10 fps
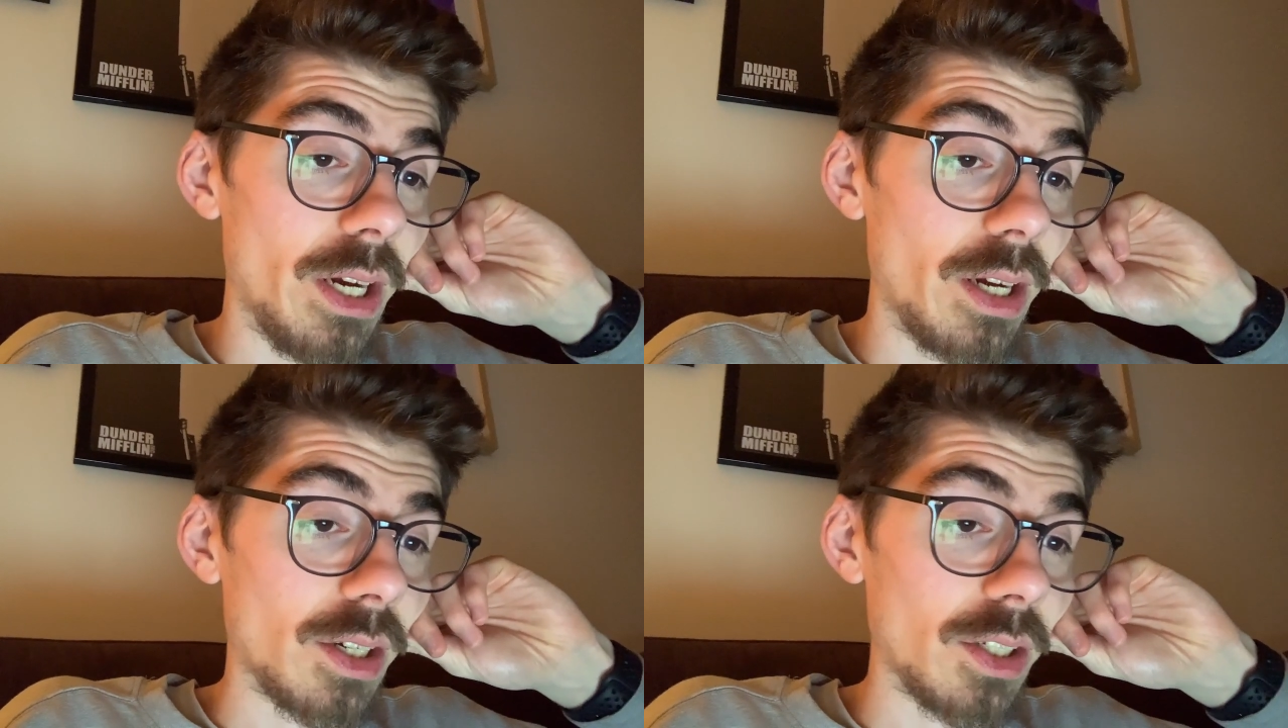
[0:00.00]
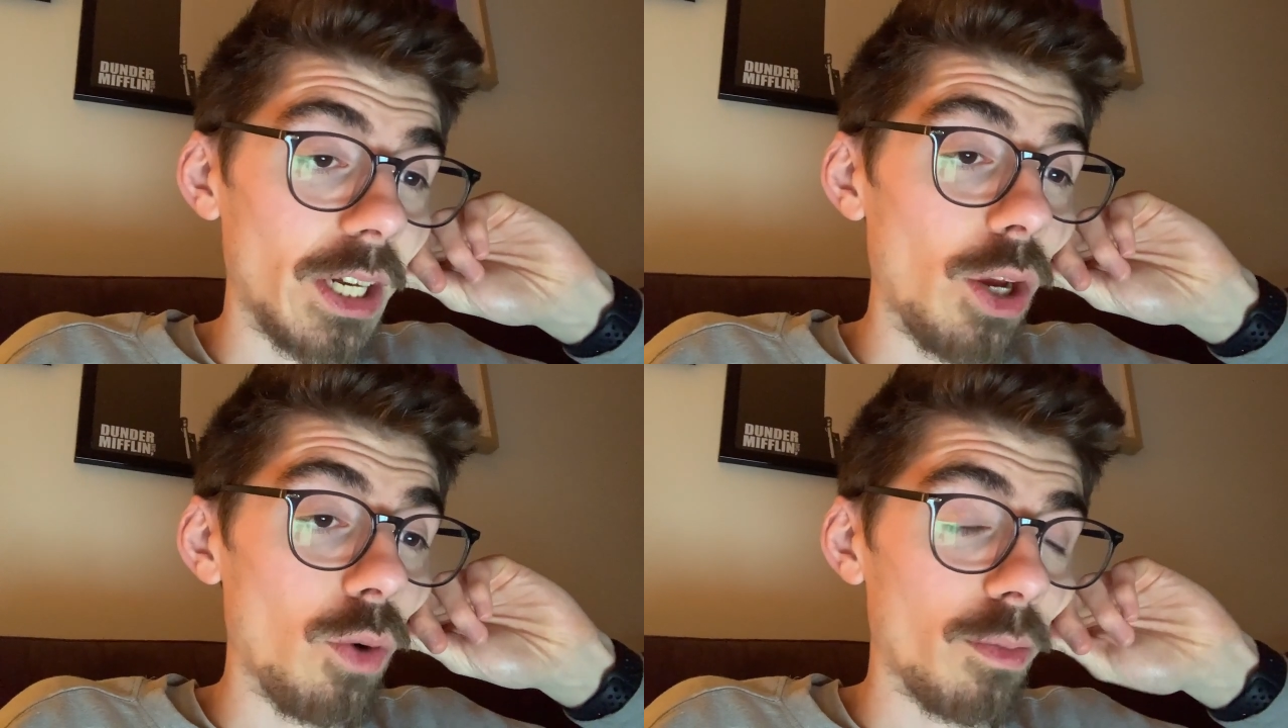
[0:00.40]
because I
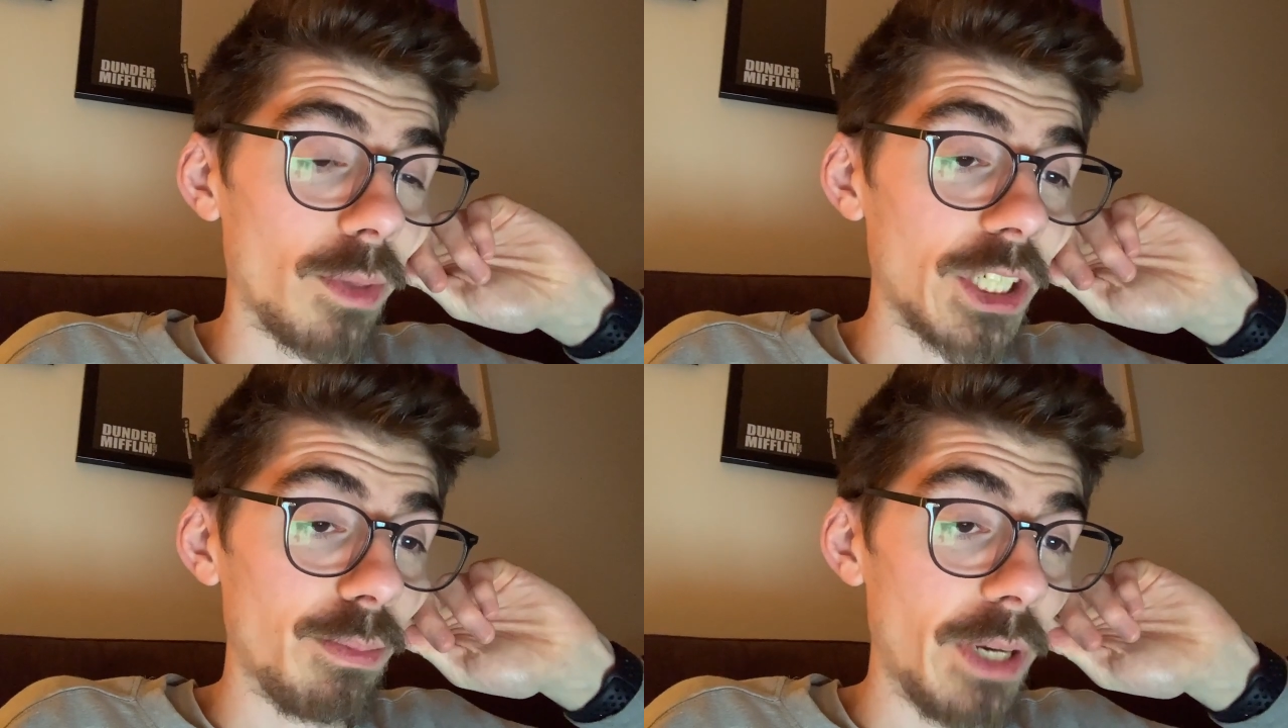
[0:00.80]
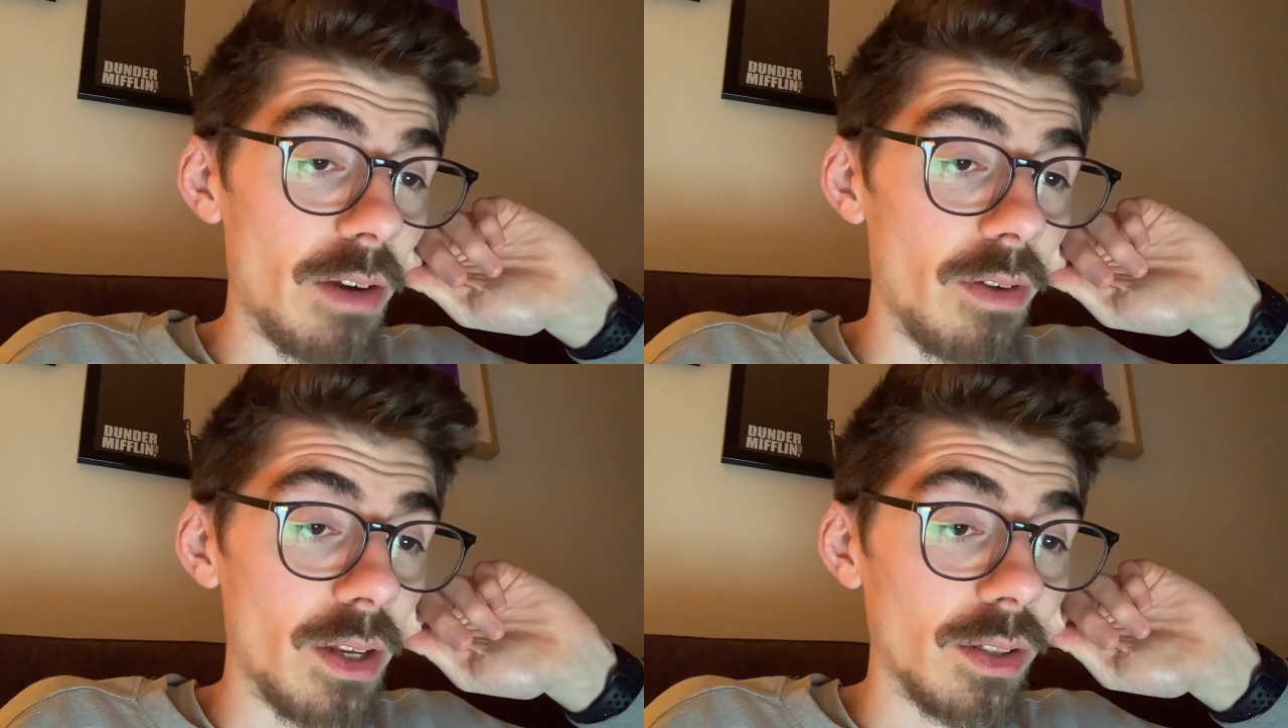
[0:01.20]
know from
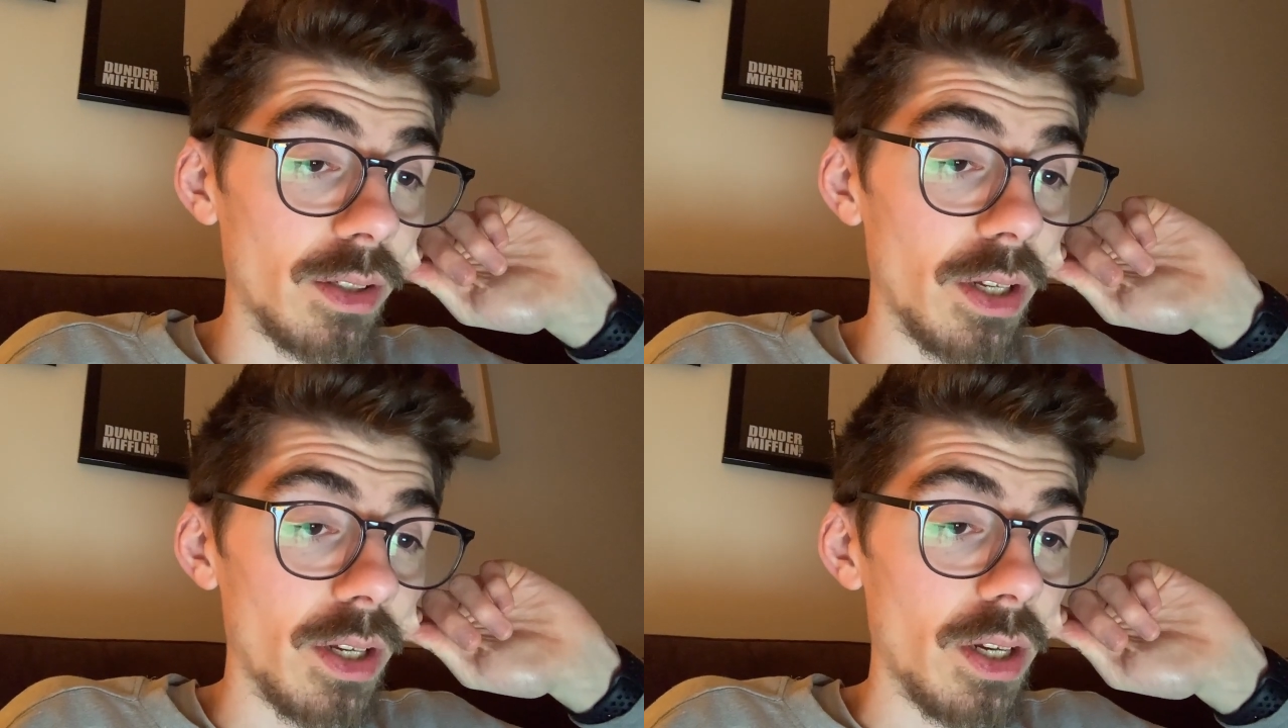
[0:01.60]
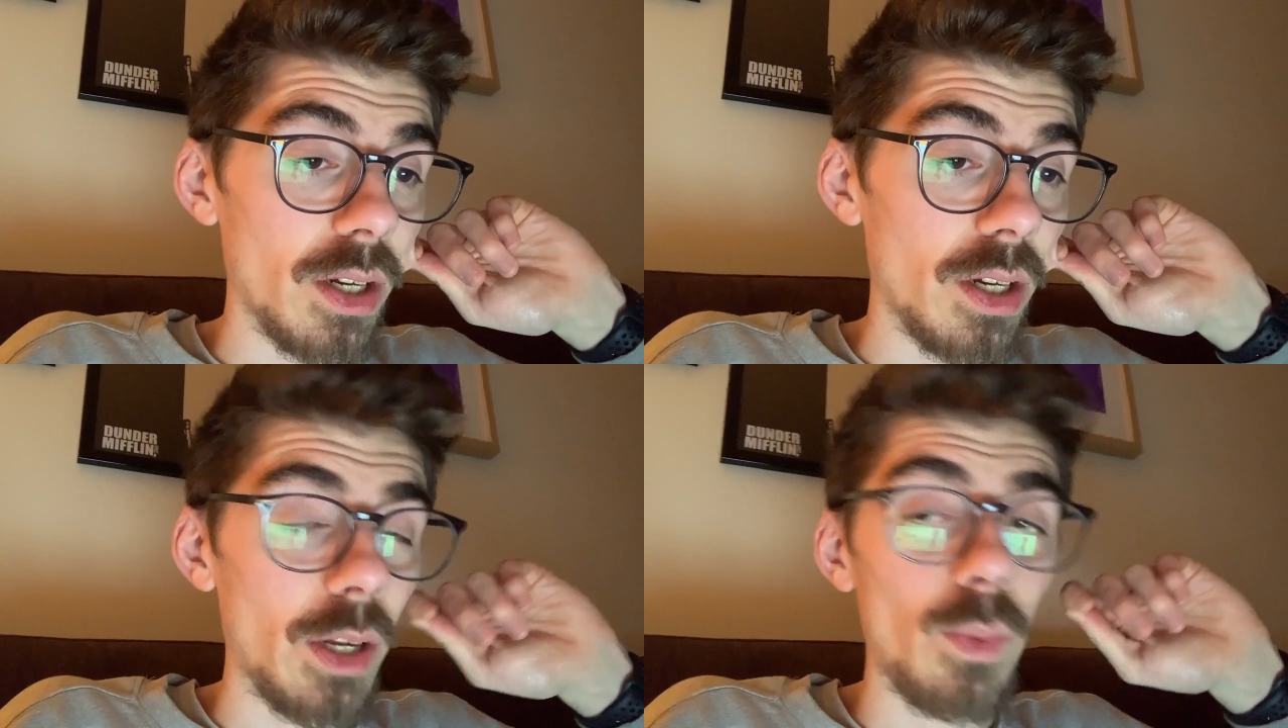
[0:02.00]
experience,
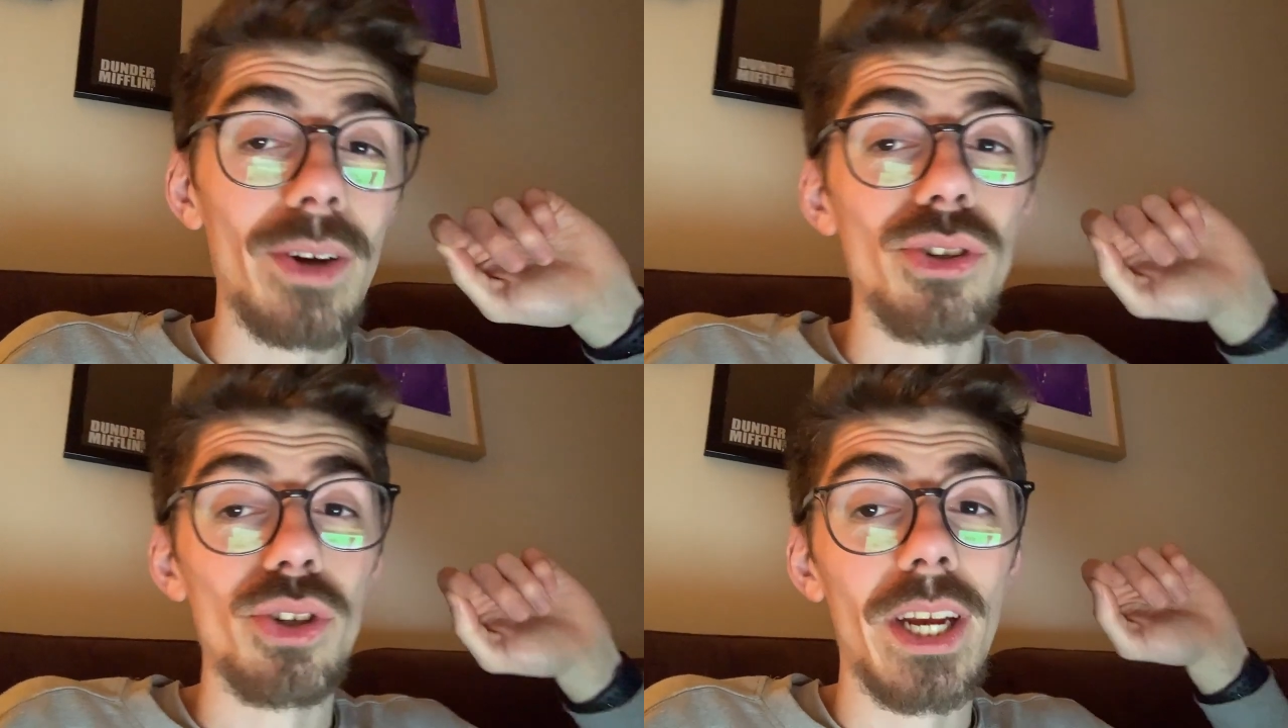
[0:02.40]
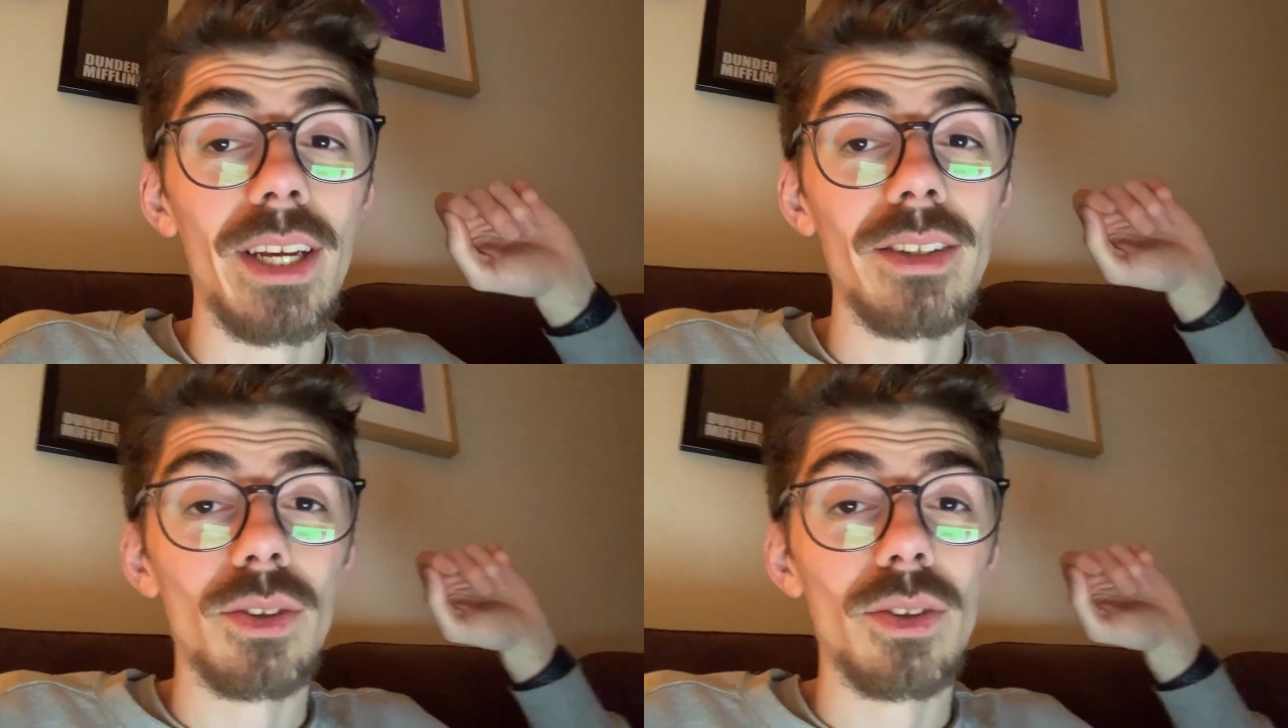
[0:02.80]
wearing jeans,